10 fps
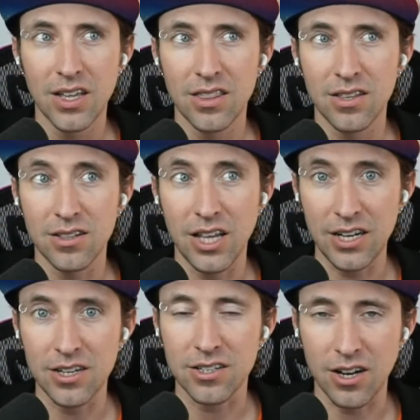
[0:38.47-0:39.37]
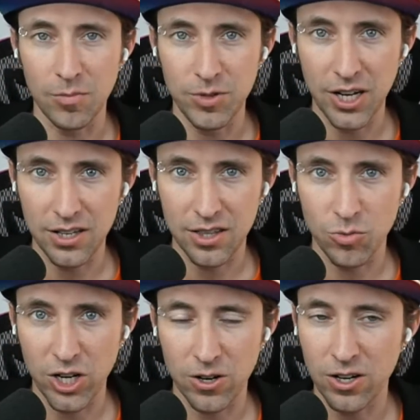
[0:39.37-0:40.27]
The latest update that
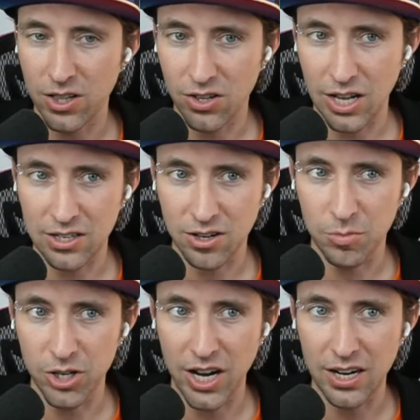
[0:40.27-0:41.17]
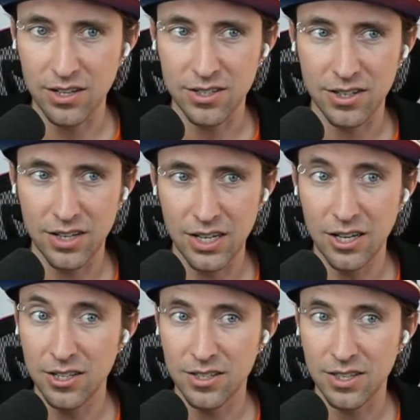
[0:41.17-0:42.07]
we heard in the last couple of days
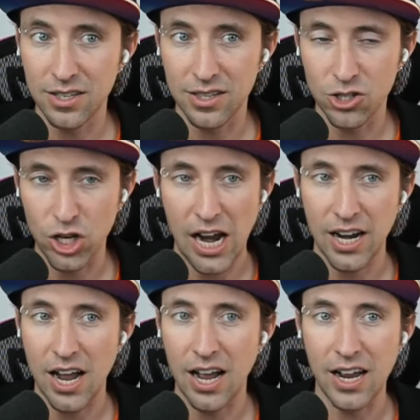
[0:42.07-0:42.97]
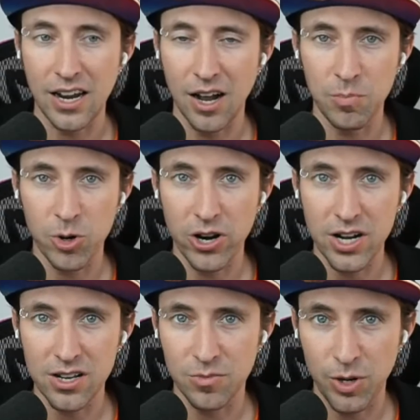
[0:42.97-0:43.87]
is that the Shanghai upgrade
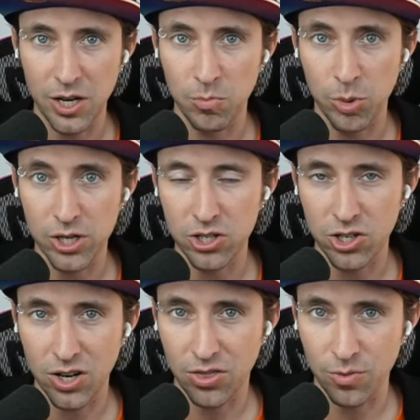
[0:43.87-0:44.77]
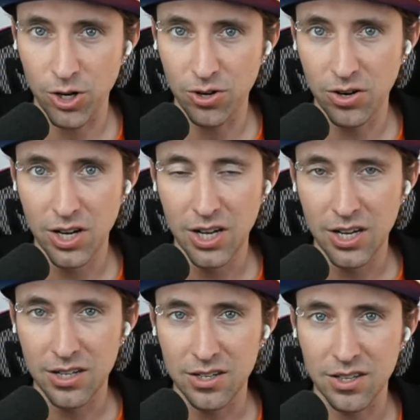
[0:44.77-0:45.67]
is being pushed through
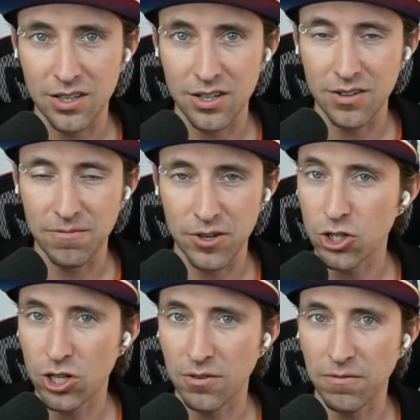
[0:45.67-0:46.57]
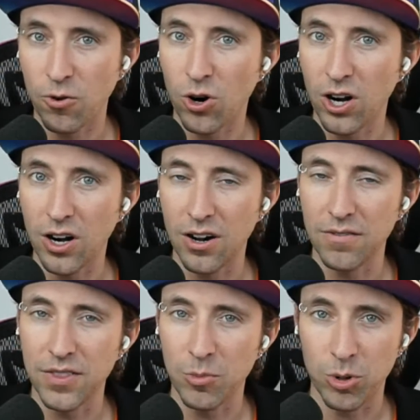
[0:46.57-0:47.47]
to the version 4 of
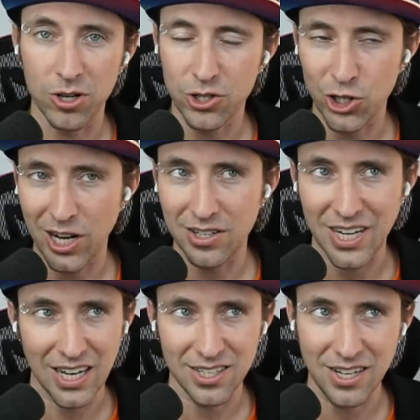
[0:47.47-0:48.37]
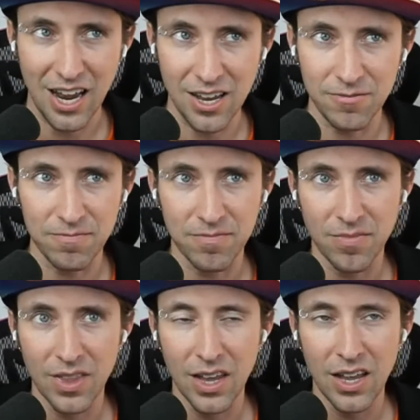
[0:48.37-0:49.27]
the PulseChain testnet.
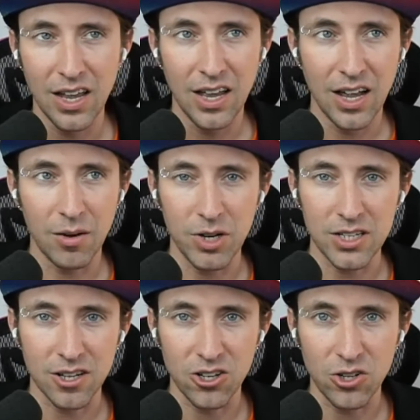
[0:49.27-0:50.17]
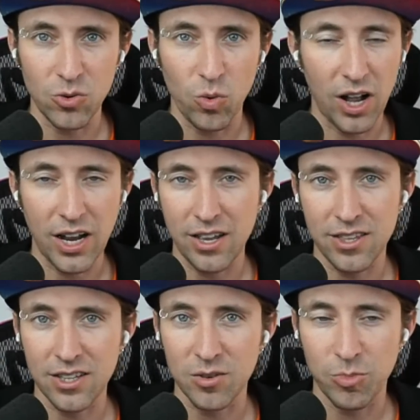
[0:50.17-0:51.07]
I'm going to tell you why I
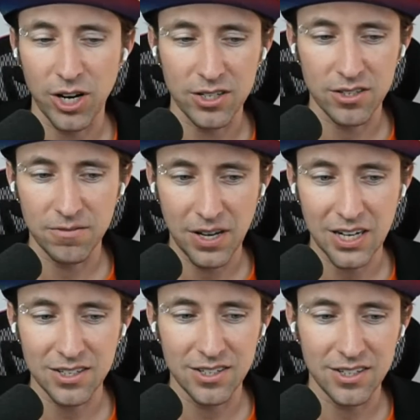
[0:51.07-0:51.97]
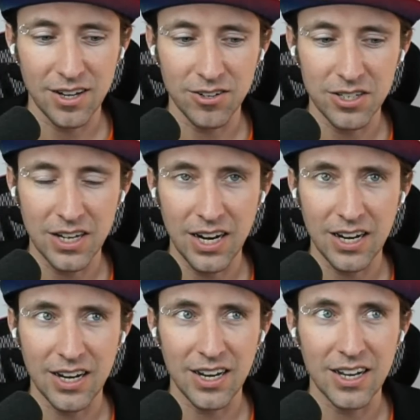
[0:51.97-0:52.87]
think the price of Hex is down
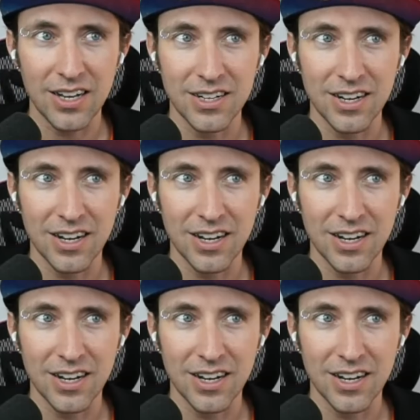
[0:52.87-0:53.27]
today and